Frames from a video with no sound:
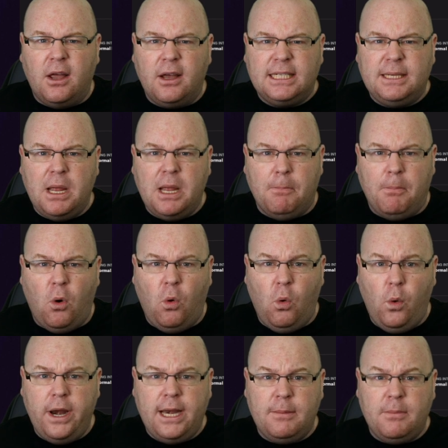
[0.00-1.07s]
Likes to be a
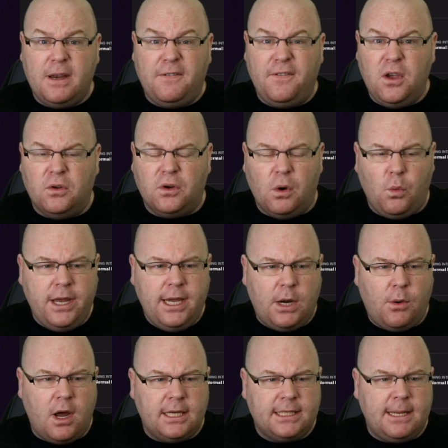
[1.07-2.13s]
ball-winning midfielder. We're going
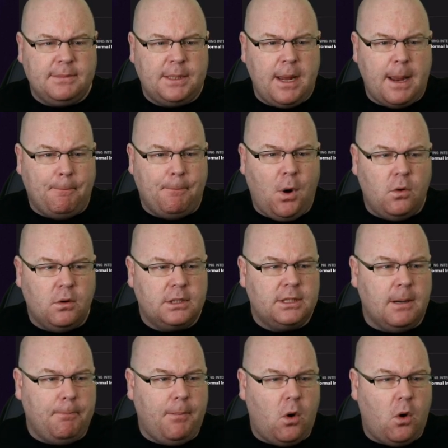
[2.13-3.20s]
to ask him to be a
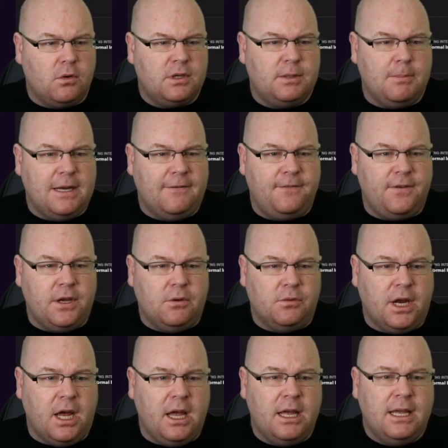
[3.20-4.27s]
box-to-box
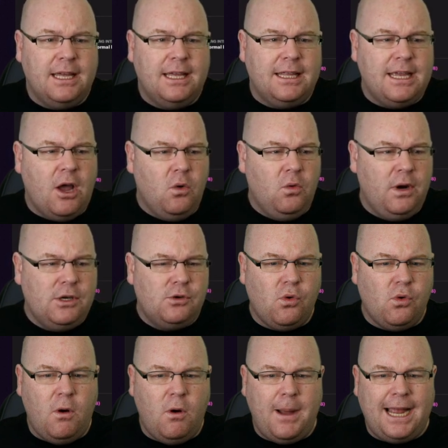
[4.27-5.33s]
midfielder. The only
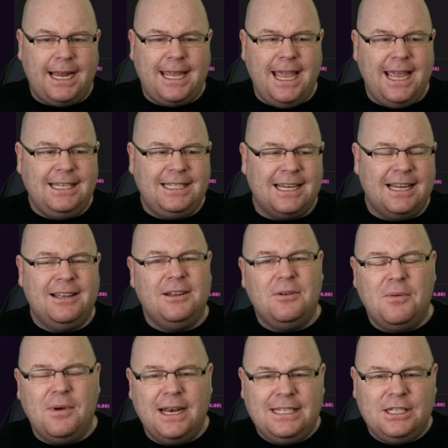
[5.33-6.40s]
drawback is,
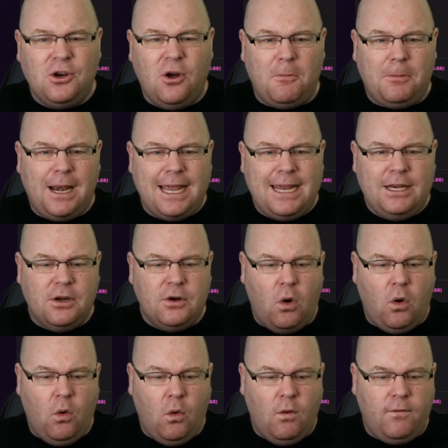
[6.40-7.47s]
well, he's not played an
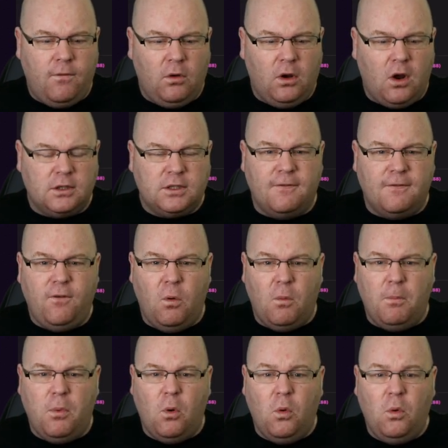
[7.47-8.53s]
awful lot of
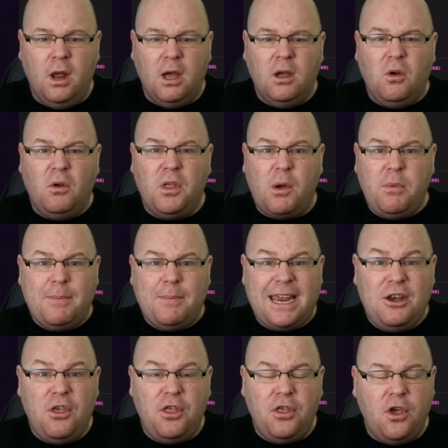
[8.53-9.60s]
football, although we
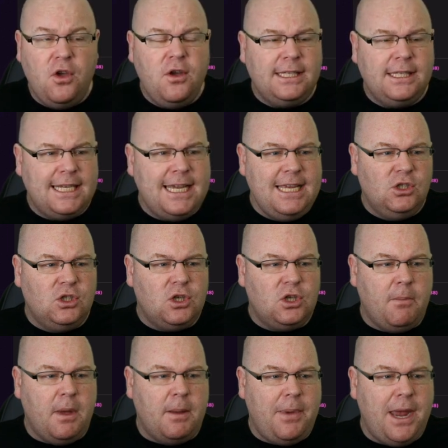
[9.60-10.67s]
made thirteen
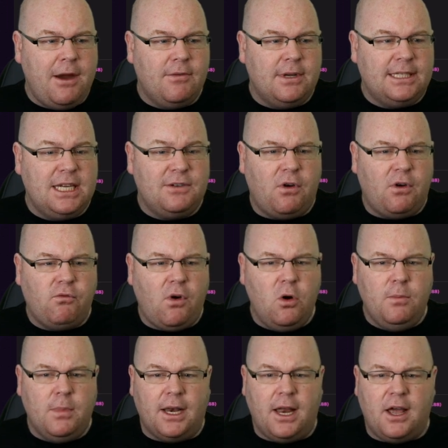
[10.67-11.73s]
sub-appearances for
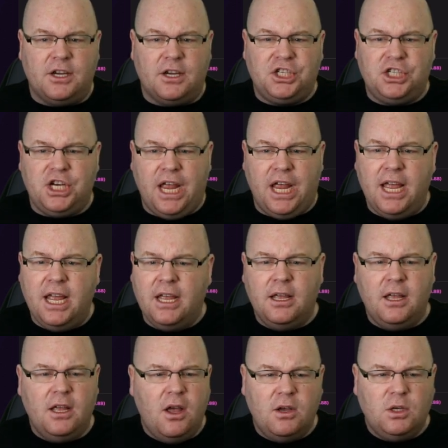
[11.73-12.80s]
Roma last year,
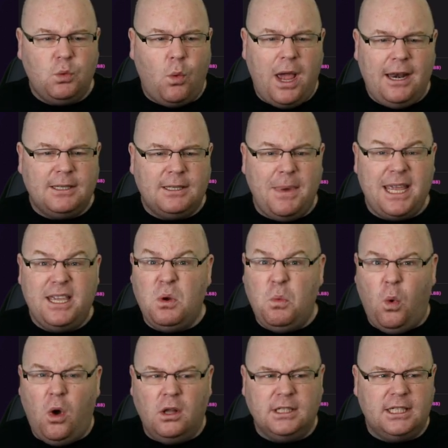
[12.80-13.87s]
as well as making
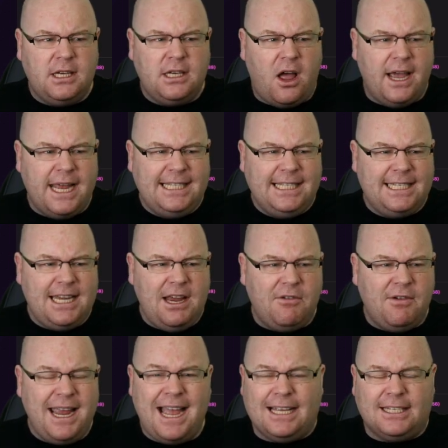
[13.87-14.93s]
one start in
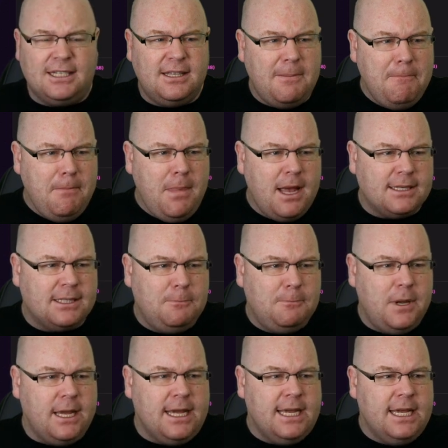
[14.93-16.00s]
Serie A, so there must
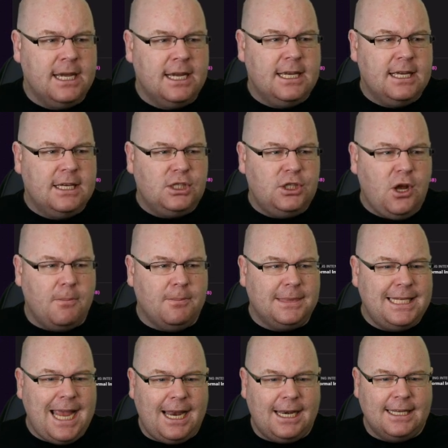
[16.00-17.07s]
be some
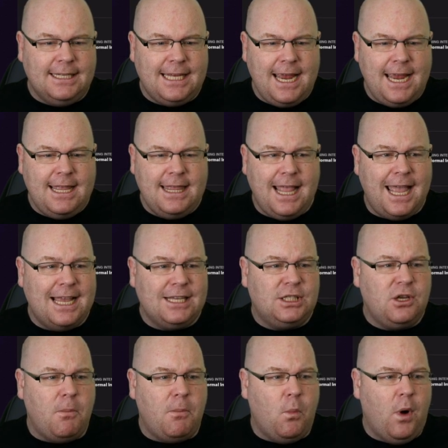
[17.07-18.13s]
talent in there
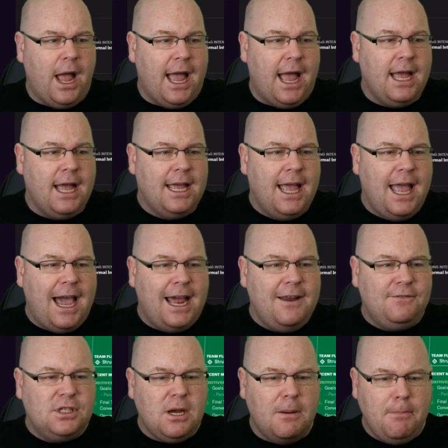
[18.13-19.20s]
somewhere. And
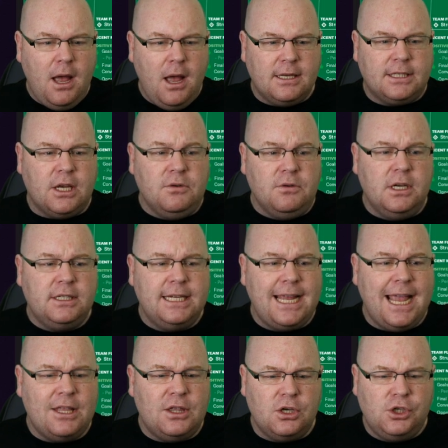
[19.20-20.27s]
if Tommaso doesn't
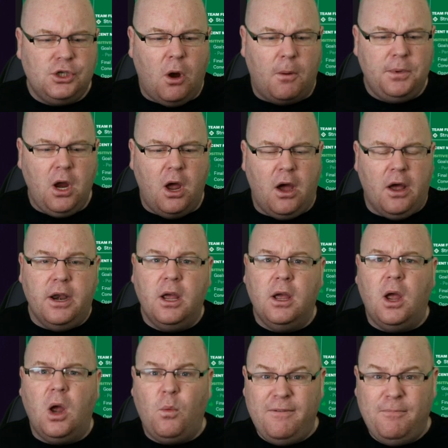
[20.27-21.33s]
get the job done,
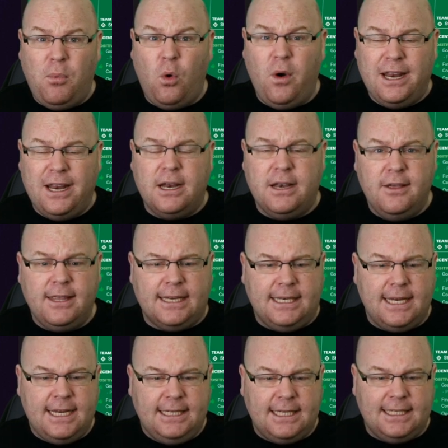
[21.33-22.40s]
we've brought in another
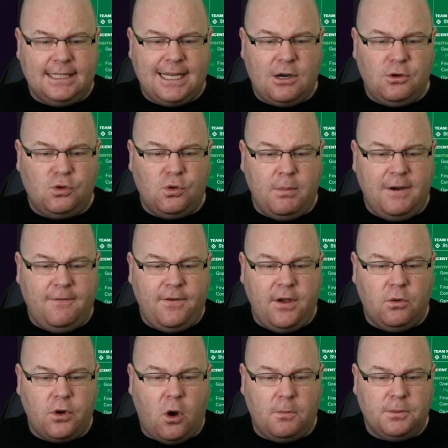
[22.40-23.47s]
decent central
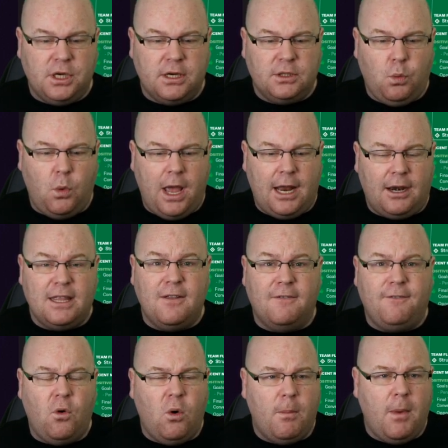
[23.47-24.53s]
midfield option as well in the
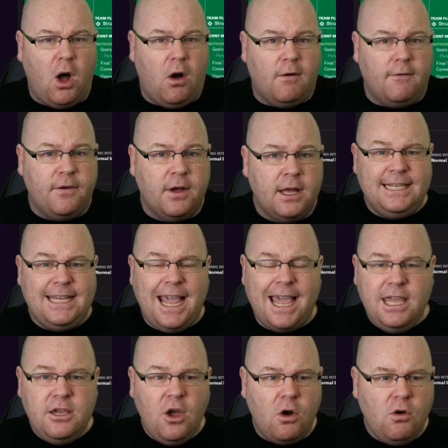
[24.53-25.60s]
form of
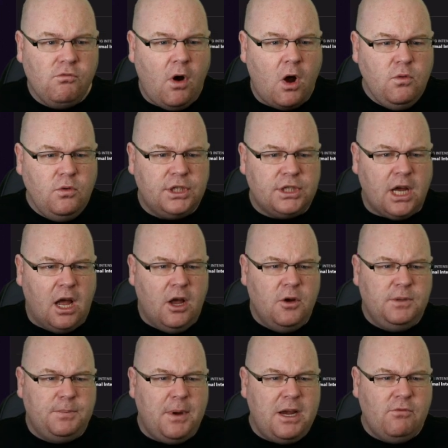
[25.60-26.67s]
Diego Rosa,
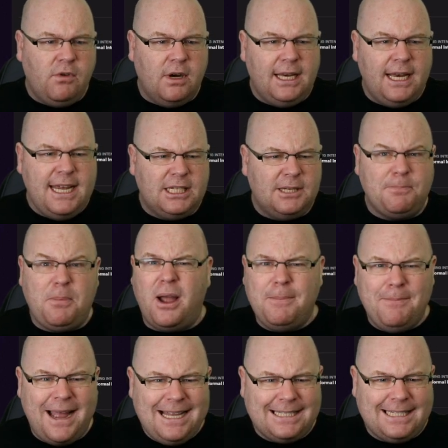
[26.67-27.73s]
who's been released by
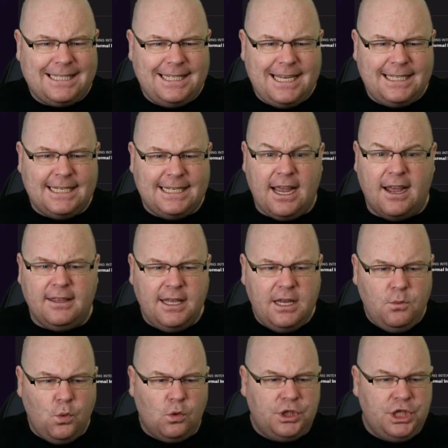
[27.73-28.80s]
Man City, I
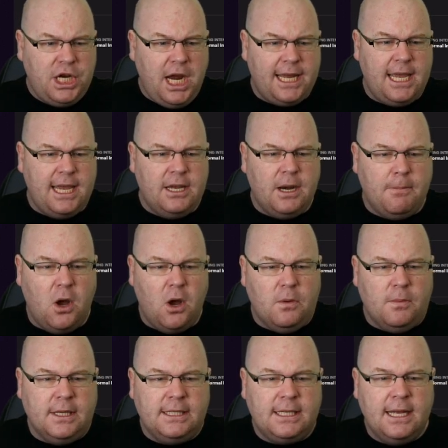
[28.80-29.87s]
think. We'll check in a
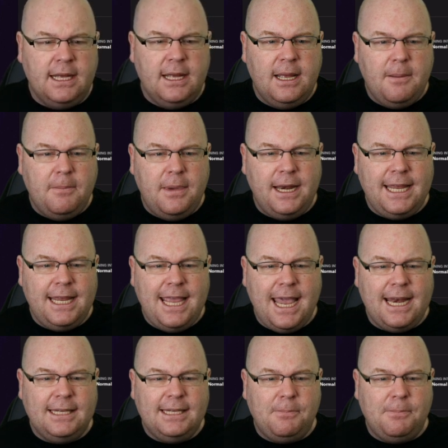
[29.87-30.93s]
moment. But
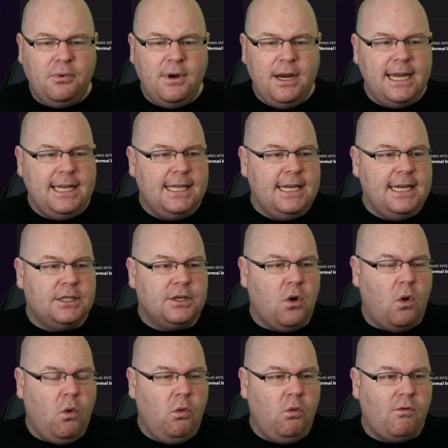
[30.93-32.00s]
again, is a pretty decent
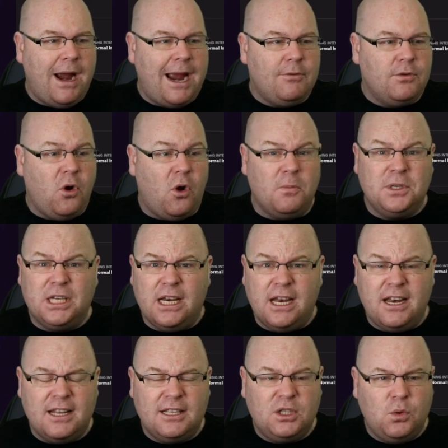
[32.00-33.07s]
all-round option,
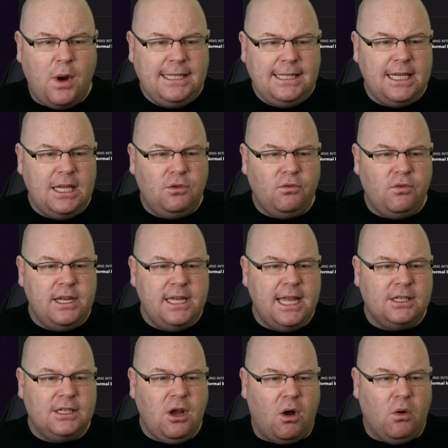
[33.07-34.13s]
and at twenty-three
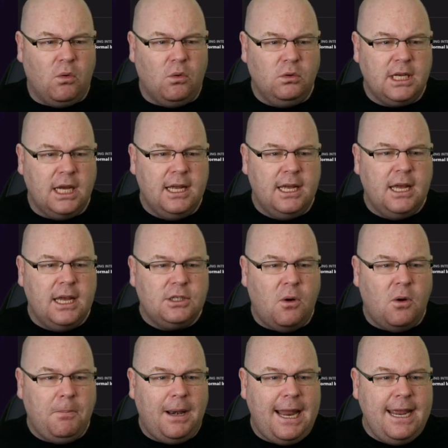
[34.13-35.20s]
years old, has
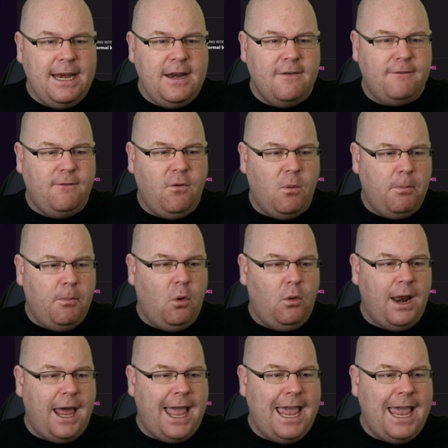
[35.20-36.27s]
got plenty of
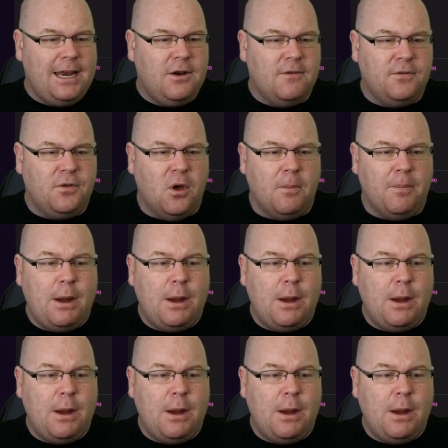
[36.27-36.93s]
football ahead of them.